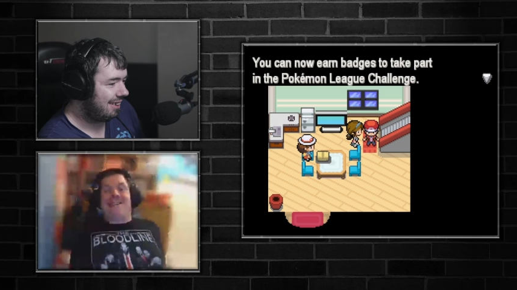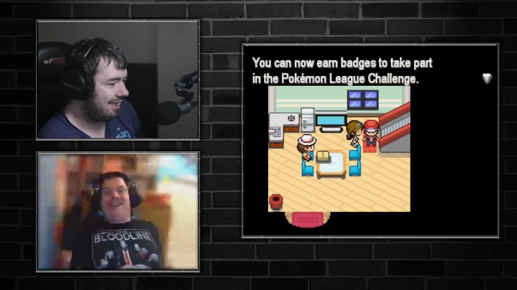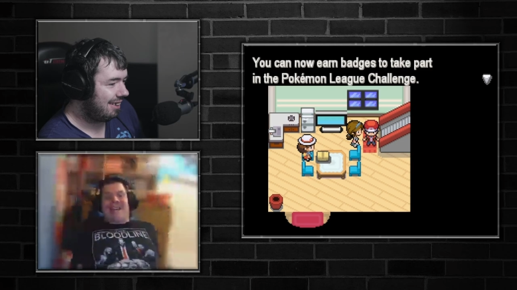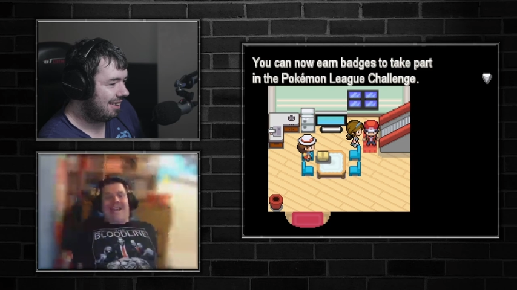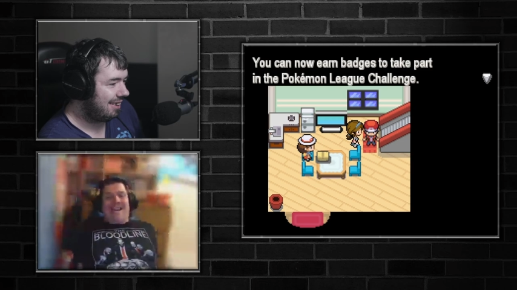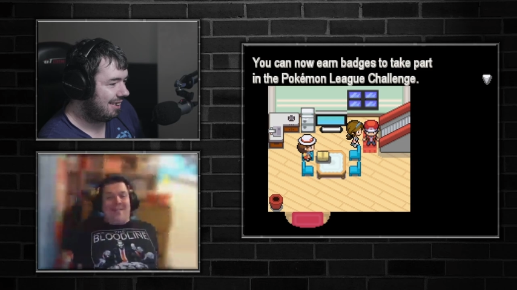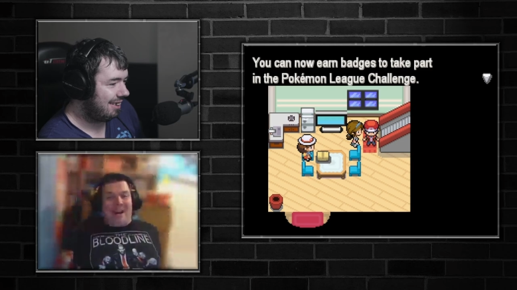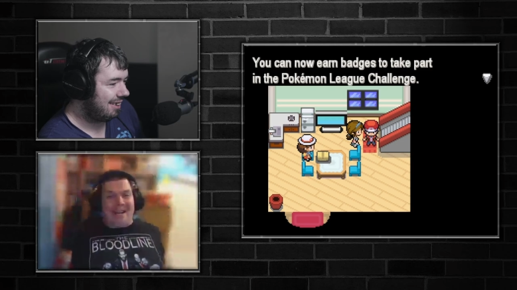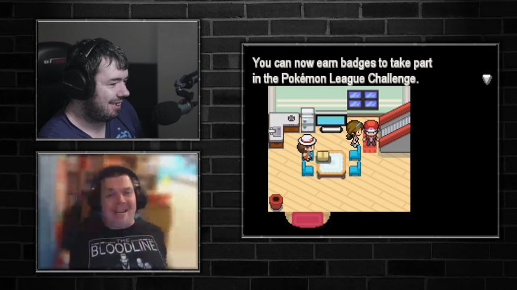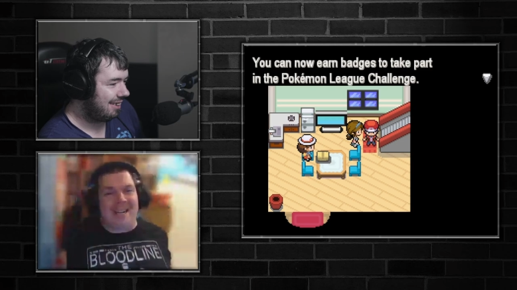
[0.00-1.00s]
Speaker 1: to take
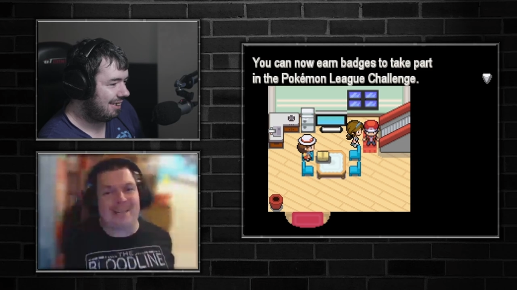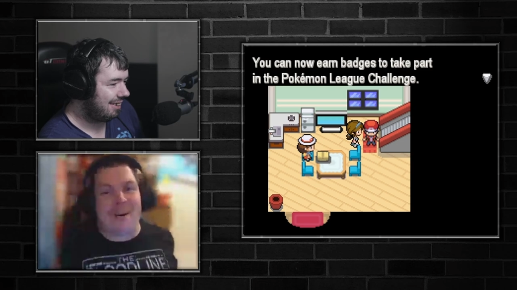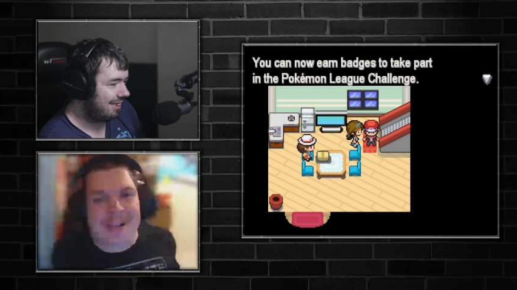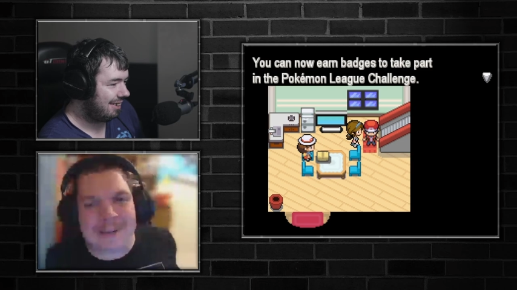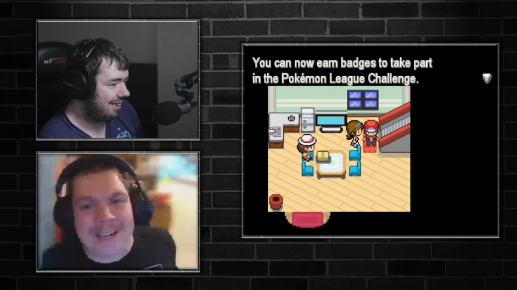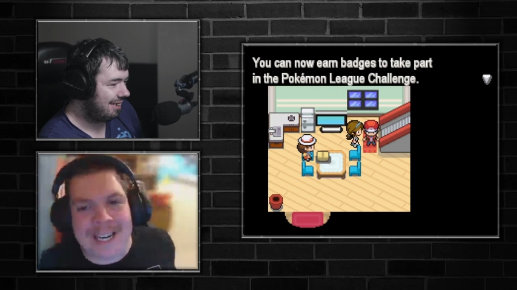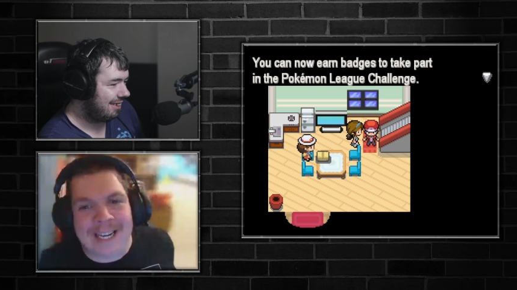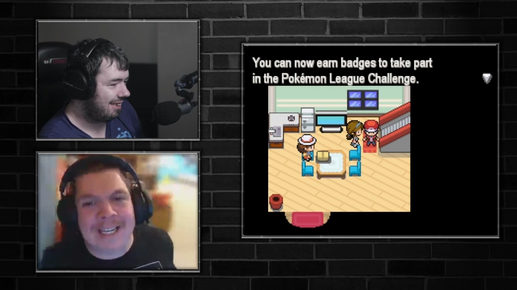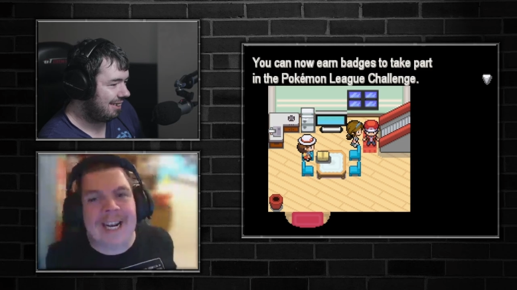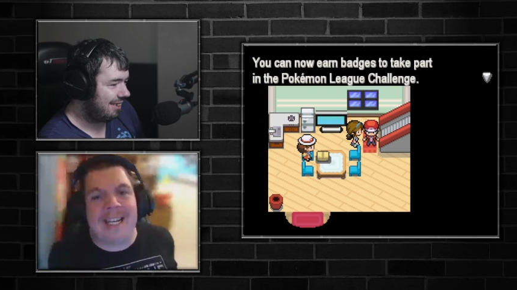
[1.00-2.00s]
part in a Pokemon
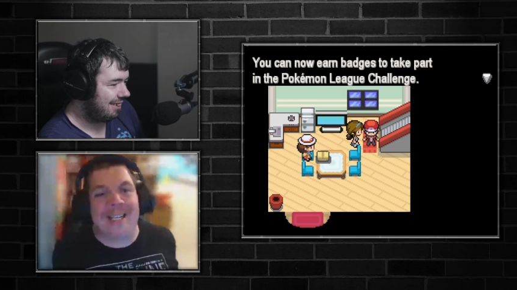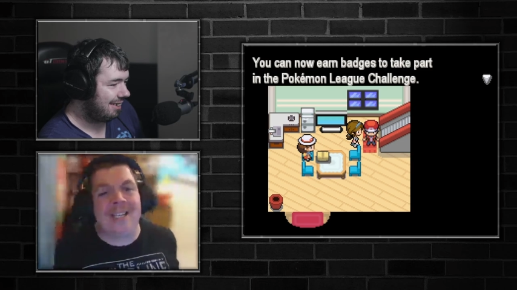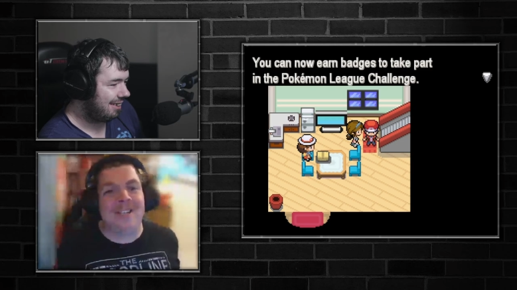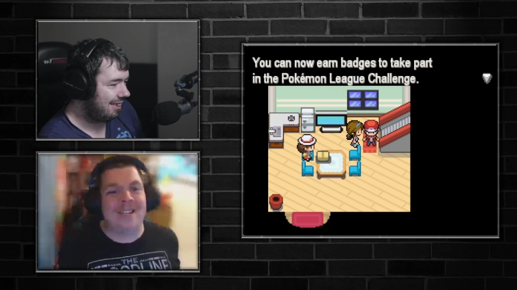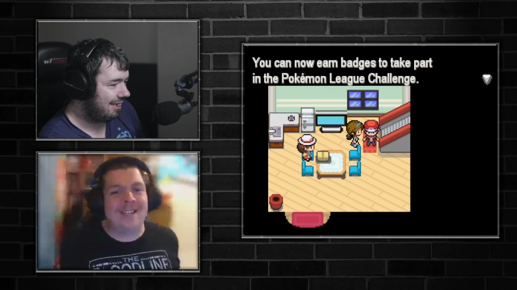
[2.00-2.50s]
League challenge.